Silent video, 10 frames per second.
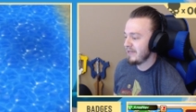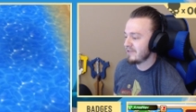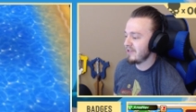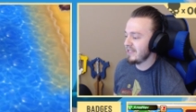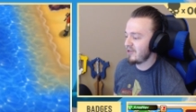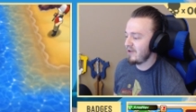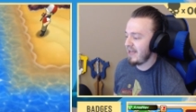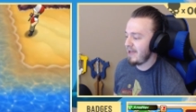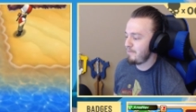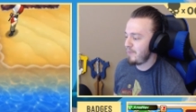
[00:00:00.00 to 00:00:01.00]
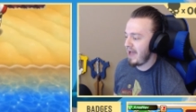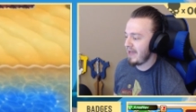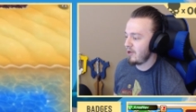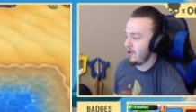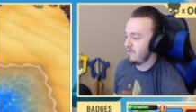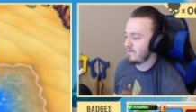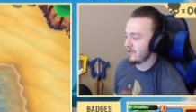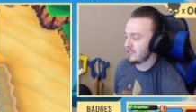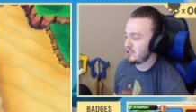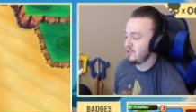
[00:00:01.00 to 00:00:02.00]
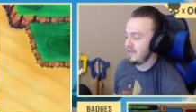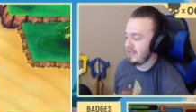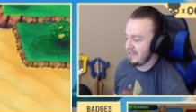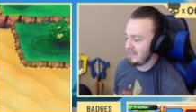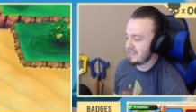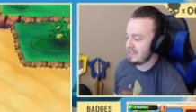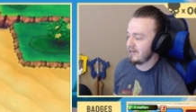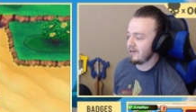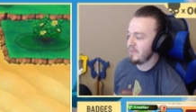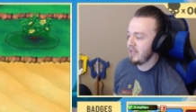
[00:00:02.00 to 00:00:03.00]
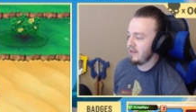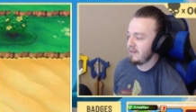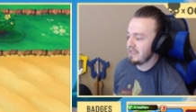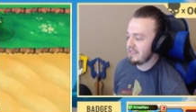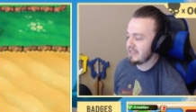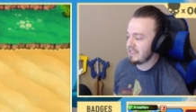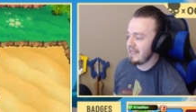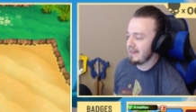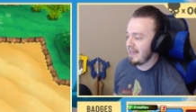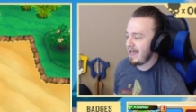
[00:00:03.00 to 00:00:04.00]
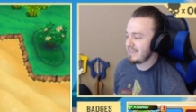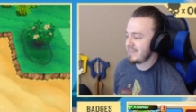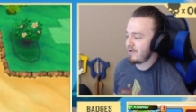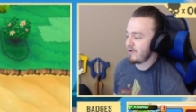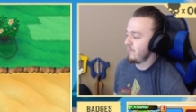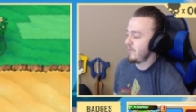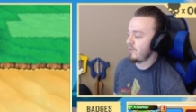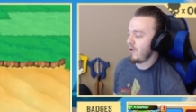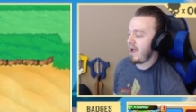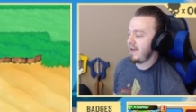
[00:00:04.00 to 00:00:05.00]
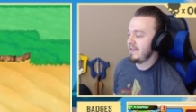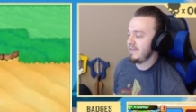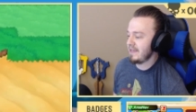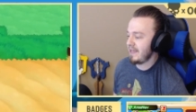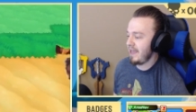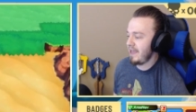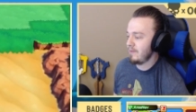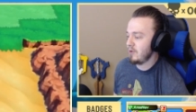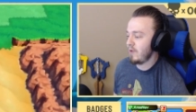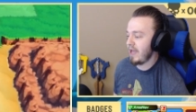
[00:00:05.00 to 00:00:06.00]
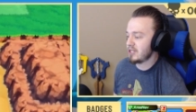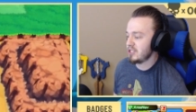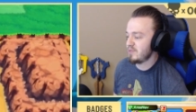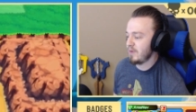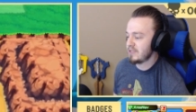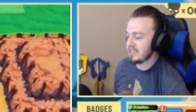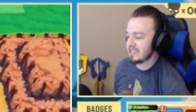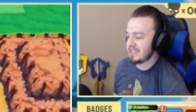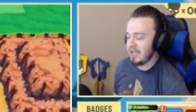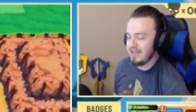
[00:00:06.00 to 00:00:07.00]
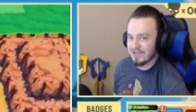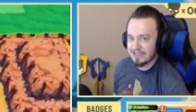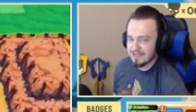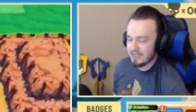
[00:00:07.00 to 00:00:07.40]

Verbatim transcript: So let's go ahead and head back over to the east here. This is the last area we were at in the game. We actually spoke to Steven!